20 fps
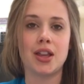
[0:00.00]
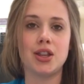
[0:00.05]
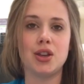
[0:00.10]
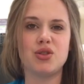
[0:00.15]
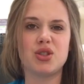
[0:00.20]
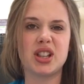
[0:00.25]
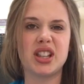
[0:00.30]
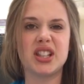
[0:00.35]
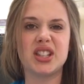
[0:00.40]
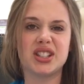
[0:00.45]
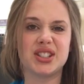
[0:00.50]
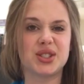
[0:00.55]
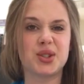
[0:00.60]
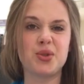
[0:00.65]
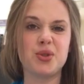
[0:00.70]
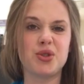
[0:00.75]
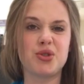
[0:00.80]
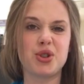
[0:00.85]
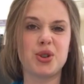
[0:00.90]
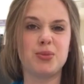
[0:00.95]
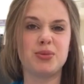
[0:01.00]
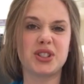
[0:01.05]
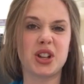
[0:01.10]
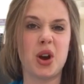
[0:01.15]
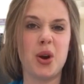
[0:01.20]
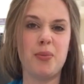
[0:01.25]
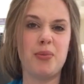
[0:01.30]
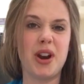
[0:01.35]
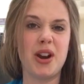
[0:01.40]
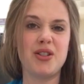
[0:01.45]
usually to school groups,
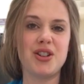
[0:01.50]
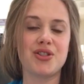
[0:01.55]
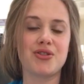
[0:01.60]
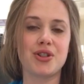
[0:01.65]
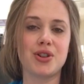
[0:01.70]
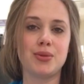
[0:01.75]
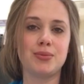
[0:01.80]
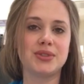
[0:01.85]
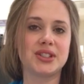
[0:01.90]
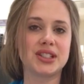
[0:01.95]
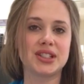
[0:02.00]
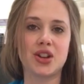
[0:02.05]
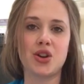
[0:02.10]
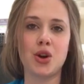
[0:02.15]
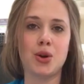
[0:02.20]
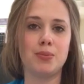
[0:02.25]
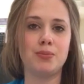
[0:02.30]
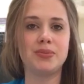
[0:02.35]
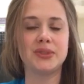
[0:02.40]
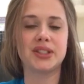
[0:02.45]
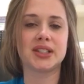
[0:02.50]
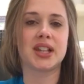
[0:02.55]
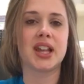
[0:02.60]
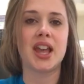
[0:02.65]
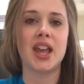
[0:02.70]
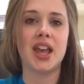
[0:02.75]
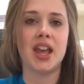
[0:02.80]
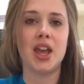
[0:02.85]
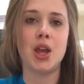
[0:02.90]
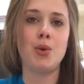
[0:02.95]
our brownie groups, cubs,
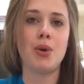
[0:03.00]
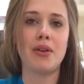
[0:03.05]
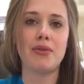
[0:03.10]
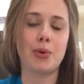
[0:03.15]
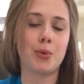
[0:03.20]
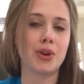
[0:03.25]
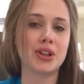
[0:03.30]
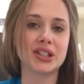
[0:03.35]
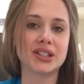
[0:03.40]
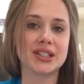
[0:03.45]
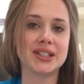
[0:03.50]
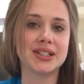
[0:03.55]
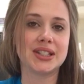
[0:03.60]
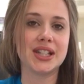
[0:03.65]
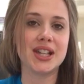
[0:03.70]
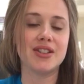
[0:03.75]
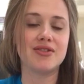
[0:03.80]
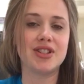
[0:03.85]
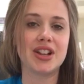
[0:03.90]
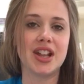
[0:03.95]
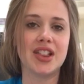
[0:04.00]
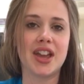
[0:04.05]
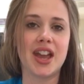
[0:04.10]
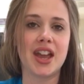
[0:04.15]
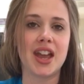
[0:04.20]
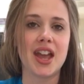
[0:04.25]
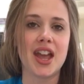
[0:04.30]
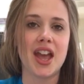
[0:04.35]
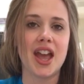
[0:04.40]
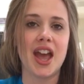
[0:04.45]
whoever wants to see it really.